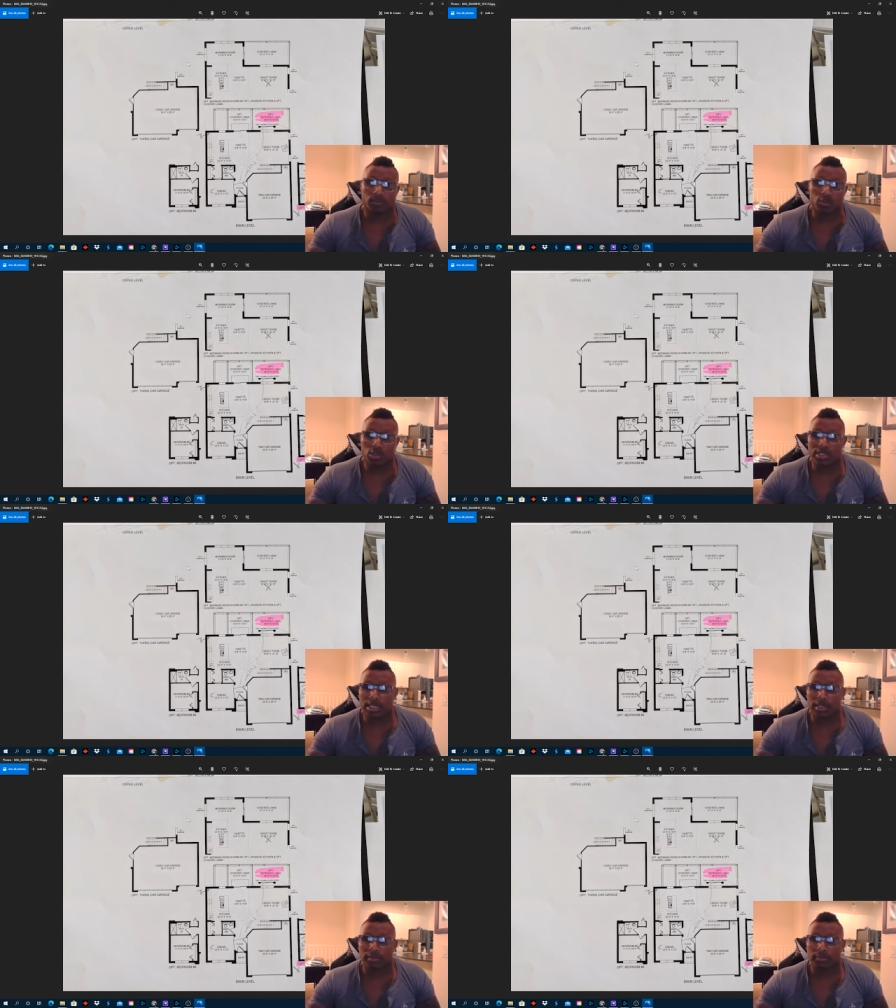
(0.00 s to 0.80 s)
We'll
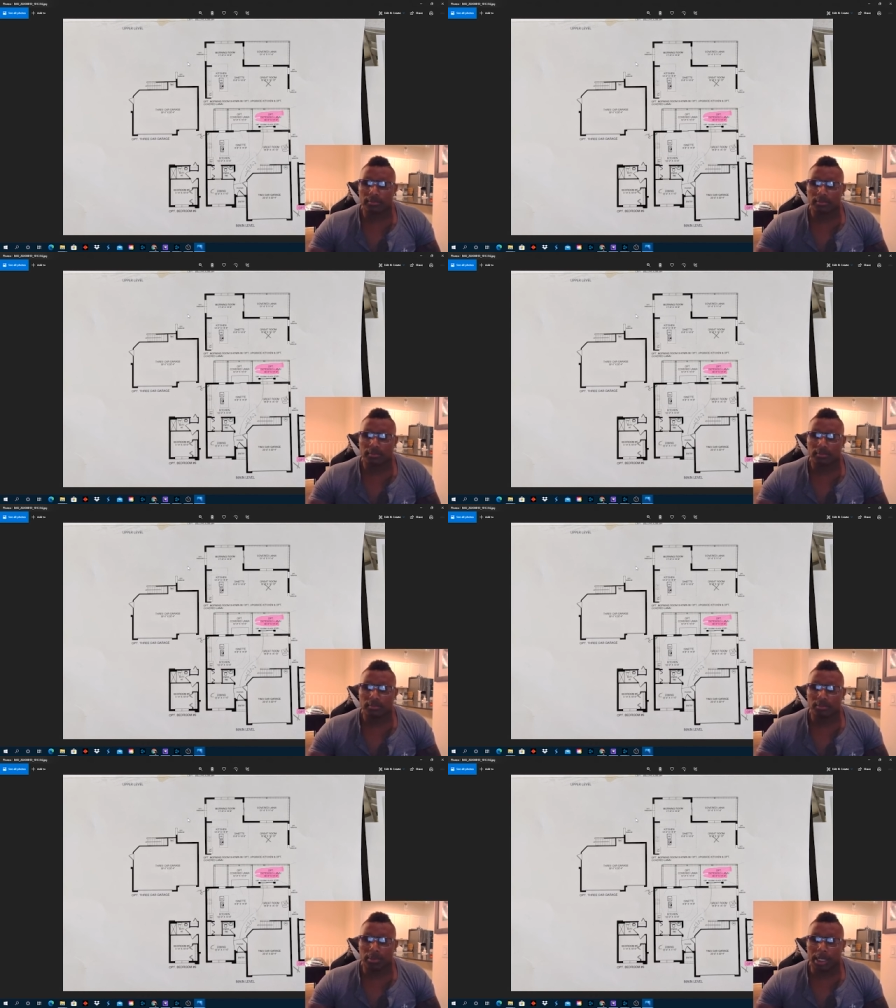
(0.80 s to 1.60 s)
see.
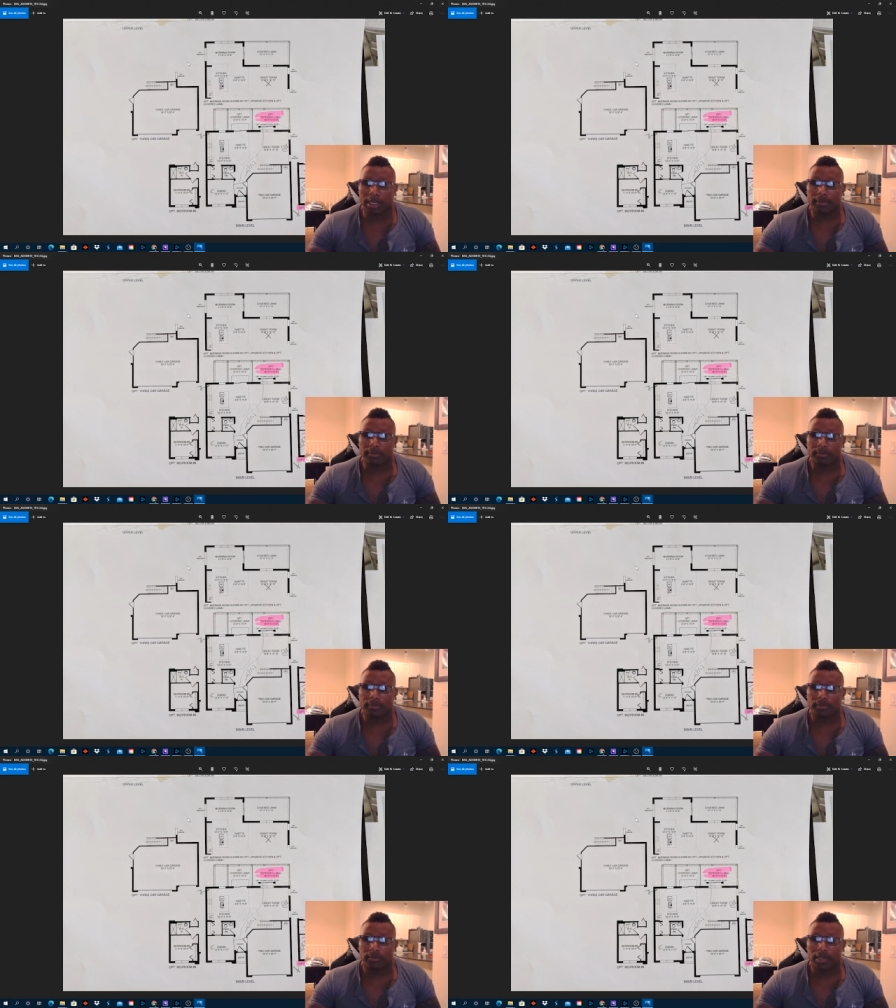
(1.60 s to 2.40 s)
But
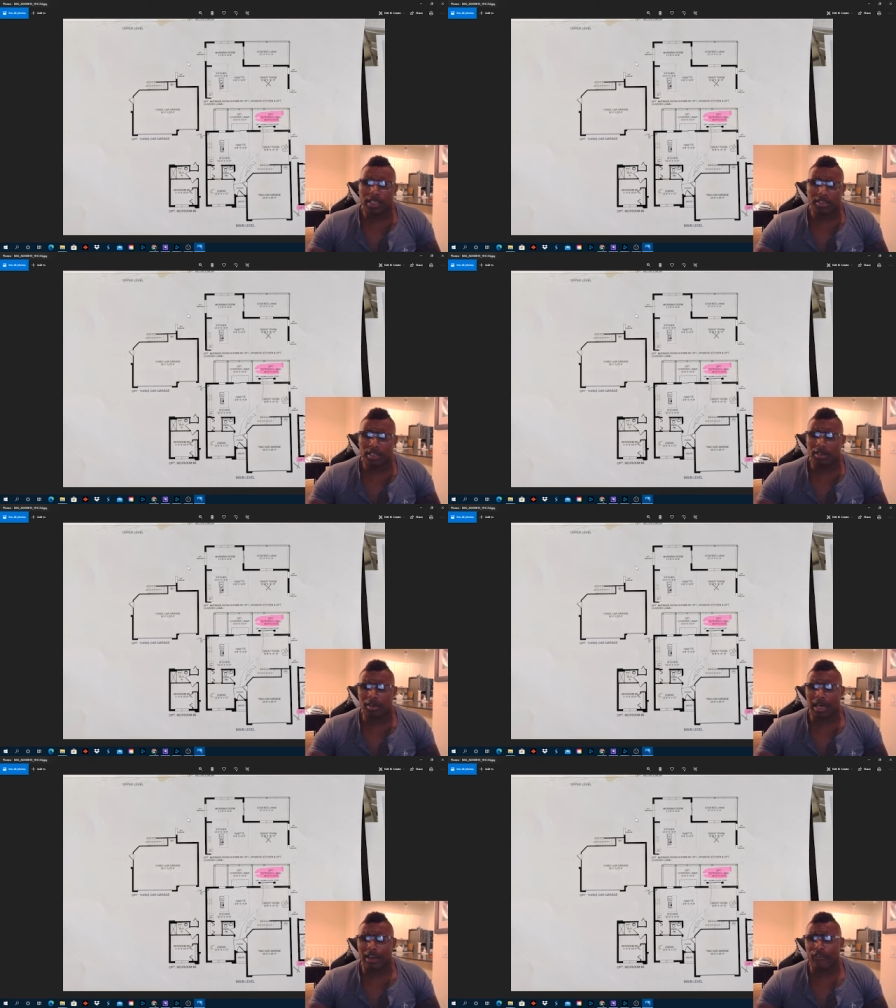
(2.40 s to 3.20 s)

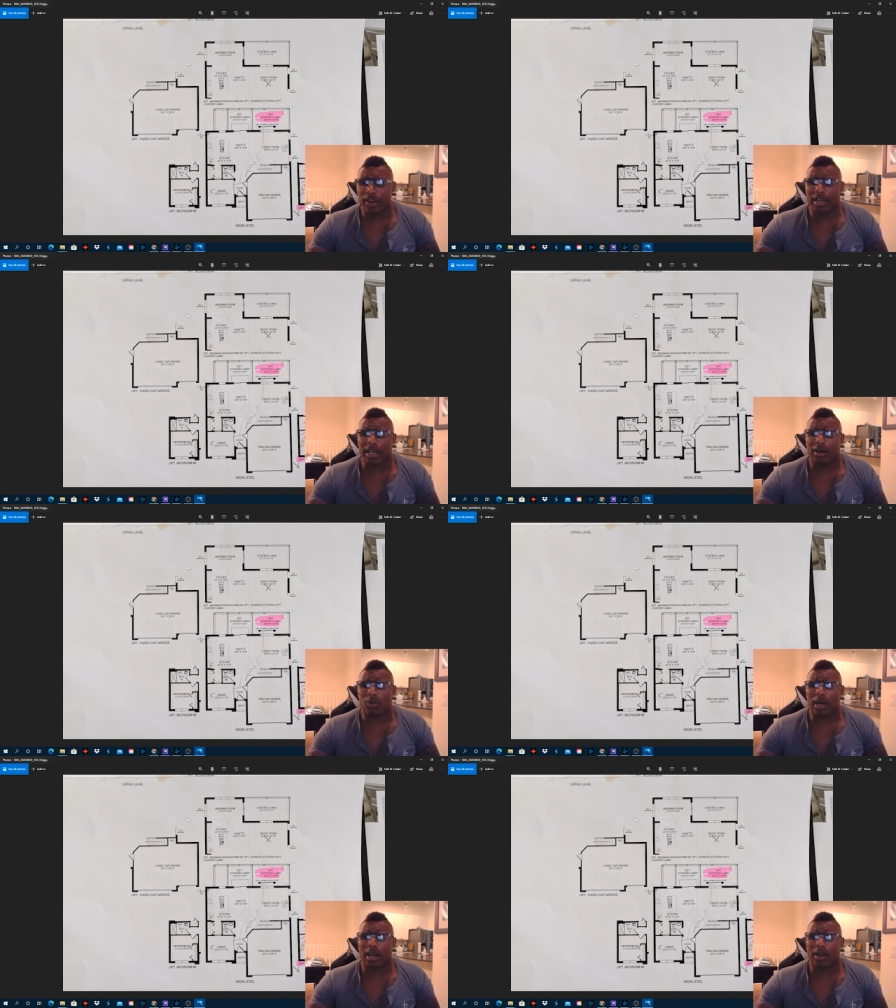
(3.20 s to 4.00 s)
until I find out
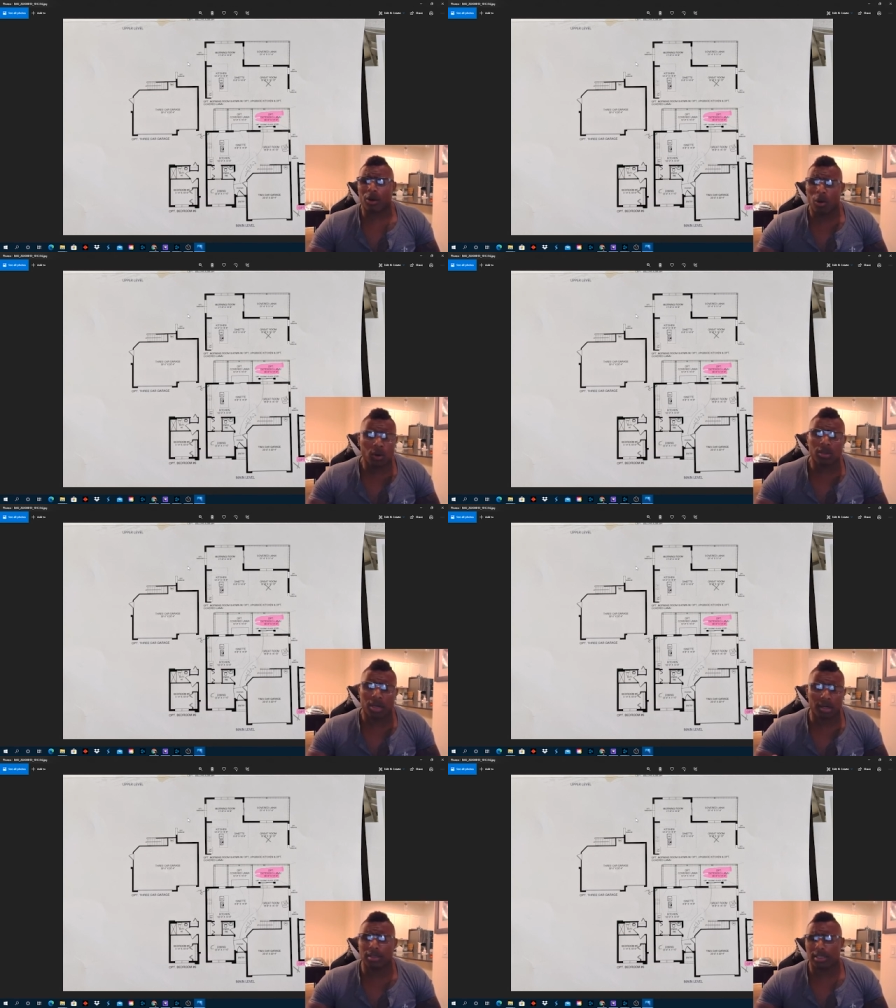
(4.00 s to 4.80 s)
where I
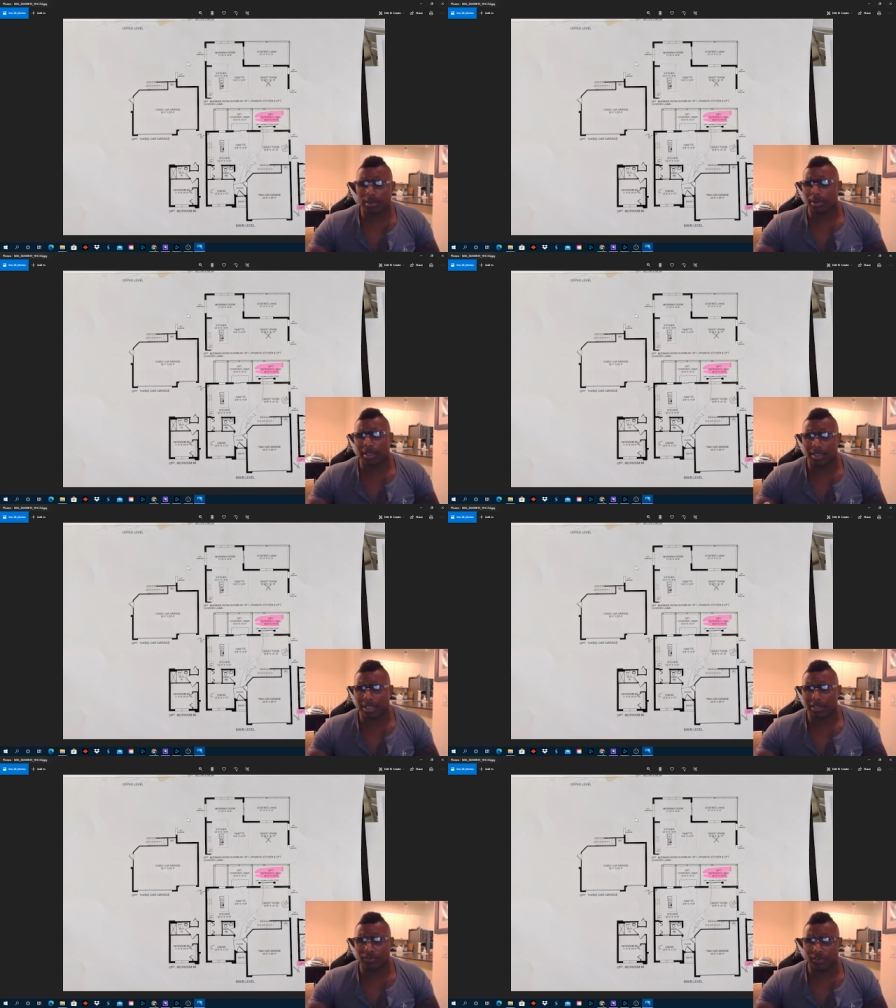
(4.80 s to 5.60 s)
wholeheartedly want to
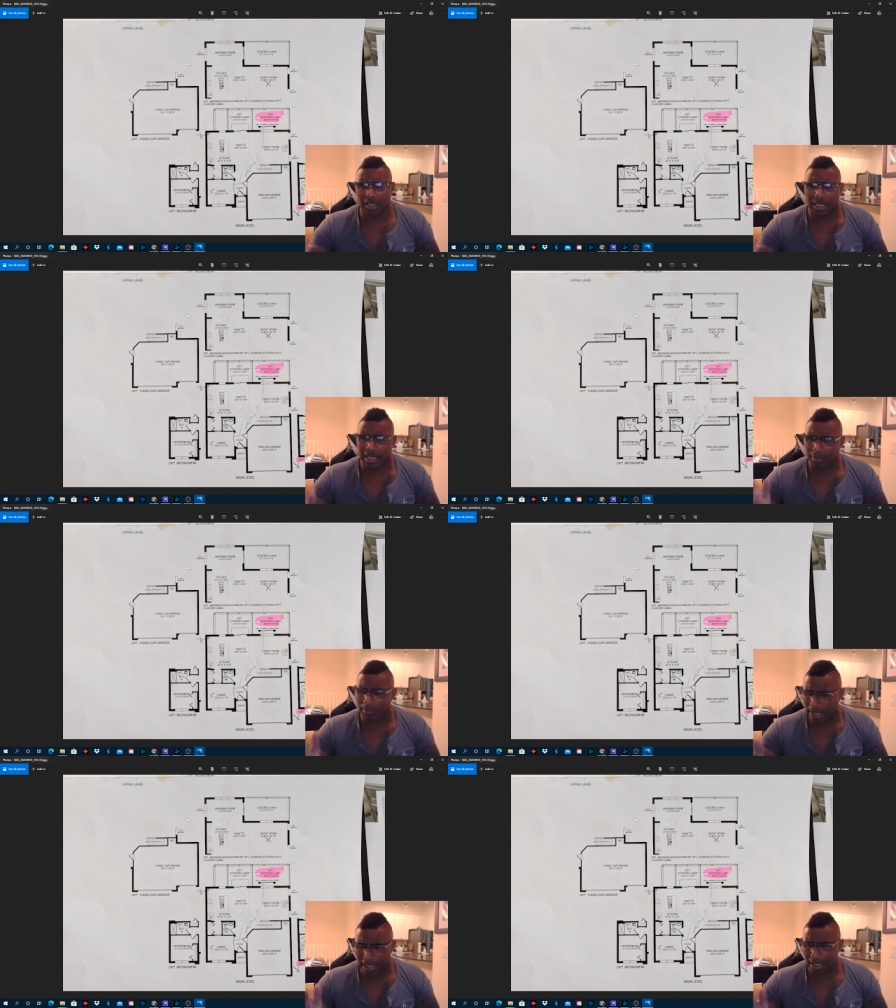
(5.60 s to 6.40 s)
live, like,
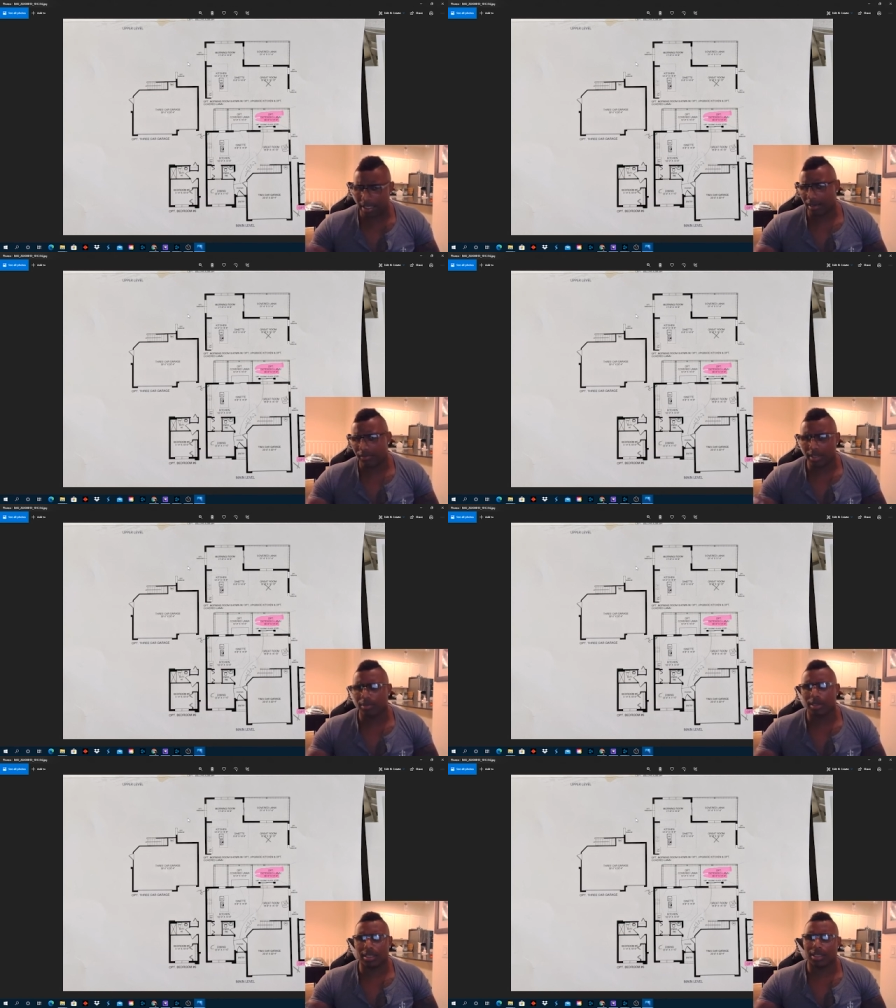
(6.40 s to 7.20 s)
man, I really
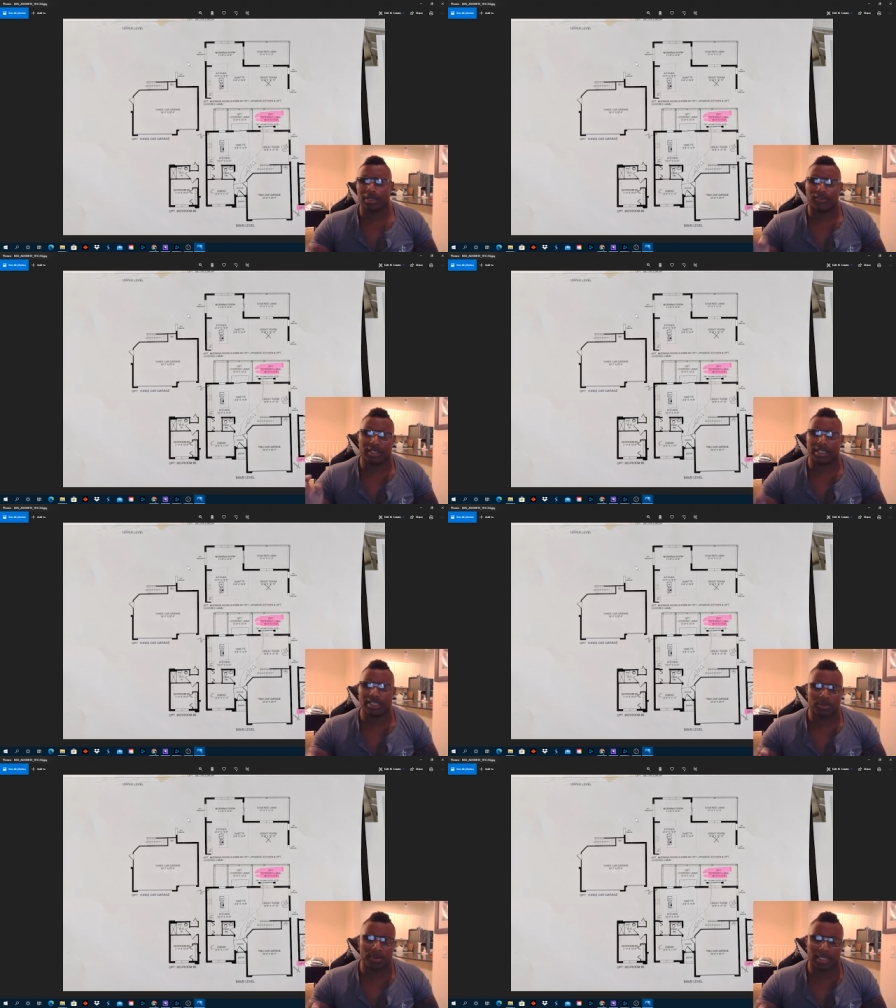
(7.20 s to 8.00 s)
want to live in
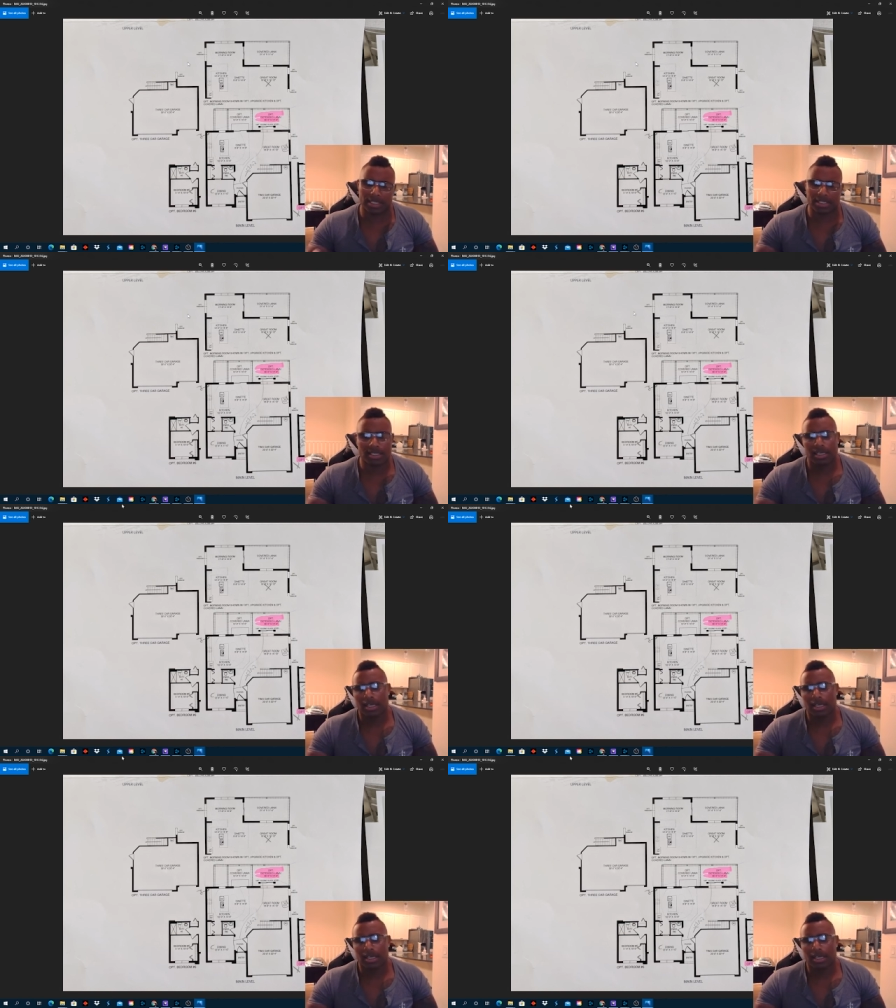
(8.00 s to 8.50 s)
this place,